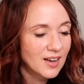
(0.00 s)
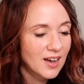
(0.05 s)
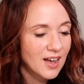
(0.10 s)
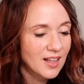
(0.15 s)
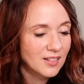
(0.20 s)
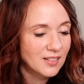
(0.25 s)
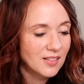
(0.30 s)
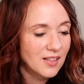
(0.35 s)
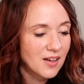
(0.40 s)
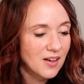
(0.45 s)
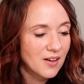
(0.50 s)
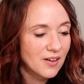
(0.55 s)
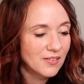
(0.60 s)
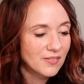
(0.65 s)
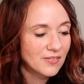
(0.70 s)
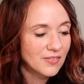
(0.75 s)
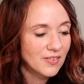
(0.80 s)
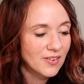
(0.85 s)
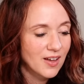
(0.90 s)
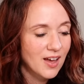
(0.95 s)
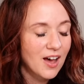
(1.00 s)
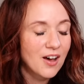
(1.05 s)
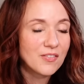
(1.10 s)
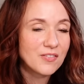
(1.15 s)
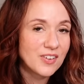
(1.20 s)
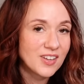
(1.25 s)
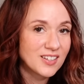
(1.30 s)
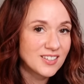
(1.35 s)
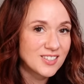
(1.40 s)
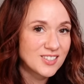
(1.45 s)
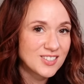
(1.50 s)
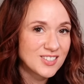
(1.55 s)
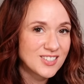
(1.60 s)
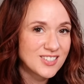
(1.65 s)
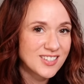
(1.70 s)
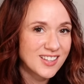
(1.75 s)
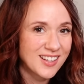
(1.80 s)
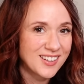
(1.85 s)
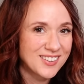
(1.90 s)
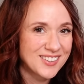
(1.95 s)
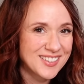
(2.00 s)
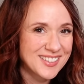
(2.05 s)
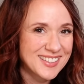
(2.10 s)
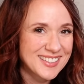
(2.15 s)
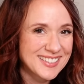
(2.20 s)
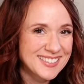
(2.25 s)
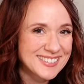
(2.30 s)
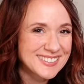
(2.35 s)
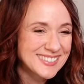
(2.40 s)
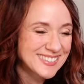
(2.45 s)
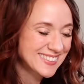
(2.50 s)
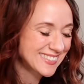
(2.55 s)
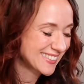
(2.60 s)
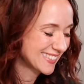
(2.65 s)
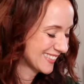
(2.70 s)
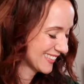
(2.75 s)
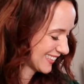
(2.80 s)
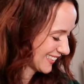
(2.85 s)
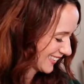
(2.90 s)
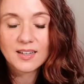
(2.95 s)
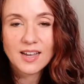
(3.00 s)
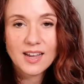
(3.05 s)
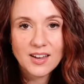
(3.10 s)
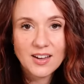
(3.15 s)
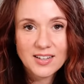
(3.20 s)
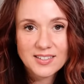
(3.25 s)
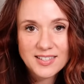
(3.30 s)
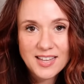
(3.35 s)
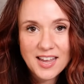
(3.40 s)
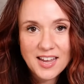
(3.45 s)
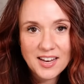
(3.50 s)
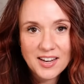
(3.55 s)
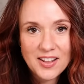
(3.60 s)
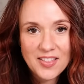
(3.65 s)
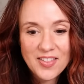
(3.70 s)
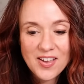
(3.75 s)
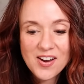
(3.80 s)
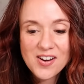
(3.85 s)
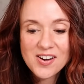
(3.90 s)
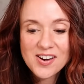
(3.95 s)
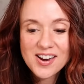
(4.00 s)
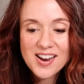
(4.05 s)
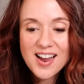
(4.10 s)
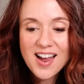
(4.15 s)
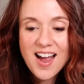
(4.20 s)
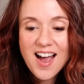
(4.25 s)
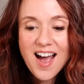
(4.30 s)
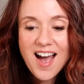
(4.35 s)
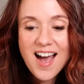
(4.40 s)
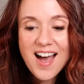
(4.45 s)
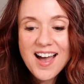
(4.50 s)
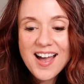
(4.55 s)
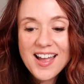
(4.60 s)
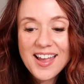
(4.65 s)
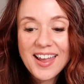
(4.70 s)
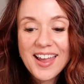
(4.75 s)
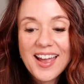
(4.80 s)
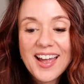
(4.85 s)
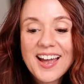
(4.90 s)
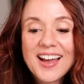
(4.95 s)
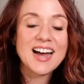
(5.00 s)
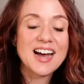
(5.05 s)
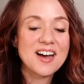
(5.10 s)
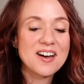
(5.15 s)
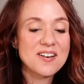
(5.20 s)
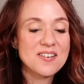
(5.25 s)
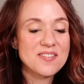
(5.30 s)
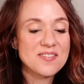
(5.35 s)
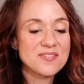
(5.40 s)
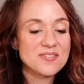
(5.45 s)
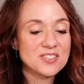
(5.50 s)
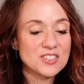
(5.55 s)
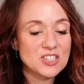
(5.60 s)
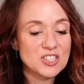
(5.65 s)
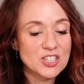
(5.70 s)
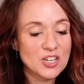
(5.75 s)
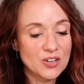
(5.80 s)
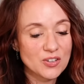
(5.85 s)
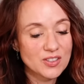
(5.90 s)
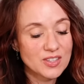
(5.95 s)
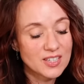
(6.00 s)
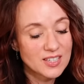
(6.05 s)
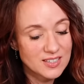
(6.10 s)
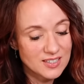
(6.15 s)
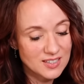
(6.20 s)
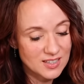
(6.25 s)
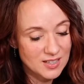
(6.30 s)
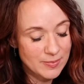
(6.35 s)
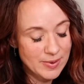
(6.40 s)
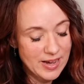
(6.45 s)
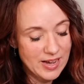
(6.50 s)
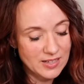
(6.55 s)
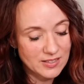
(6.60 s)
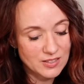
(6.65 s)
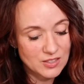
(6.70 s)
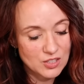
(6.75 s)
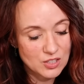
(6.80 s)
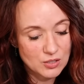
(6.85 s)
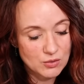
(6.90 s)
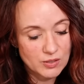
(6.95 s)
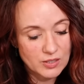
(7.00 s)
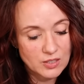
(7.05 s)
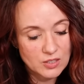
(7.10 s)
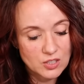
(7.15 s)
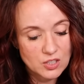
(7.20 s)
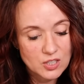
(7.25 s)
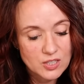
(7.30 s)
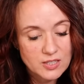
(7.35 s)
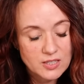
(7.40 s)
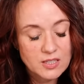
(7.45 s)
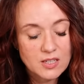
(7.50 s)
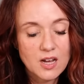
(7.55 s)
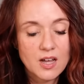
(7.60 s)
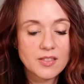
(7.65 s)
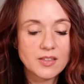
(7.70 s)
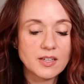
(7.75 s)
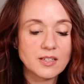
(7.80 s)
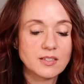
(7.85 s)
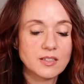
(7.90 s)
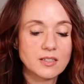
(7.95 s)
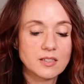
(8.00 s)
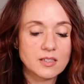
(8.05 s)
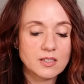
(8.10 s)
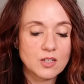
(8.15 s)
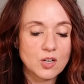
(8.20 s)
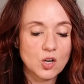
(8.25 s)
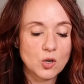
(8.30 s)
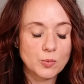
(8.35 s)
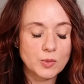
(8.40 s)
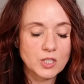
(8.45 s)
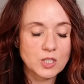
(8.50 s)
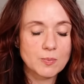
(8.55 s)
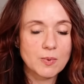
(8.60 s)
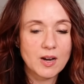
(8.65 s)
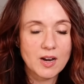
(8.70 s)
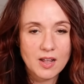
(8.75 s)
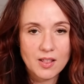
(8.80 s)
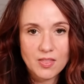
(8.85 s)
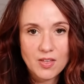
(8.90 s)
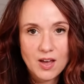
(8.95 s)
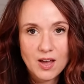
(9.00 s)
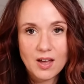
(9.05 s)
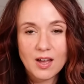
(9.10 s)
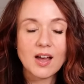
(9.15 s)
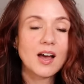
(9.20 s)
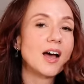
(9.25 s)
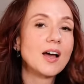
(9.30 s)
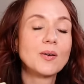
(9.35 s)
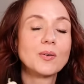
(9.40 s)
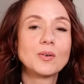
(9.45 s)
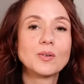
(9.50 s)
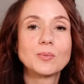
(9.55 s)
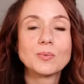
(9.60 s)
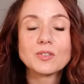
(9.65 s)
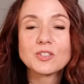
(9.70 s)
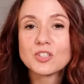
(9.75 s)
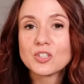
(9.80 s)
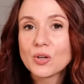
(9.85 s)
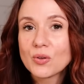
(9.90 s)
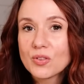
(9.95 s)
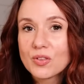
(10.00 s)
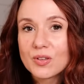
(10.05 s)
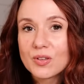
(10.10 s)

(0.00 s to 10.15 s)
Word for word: I love how vintage they look. Okay, you guys hanging in there? I have shared these in the past too. I just got these in Snohomish, but I thought I will show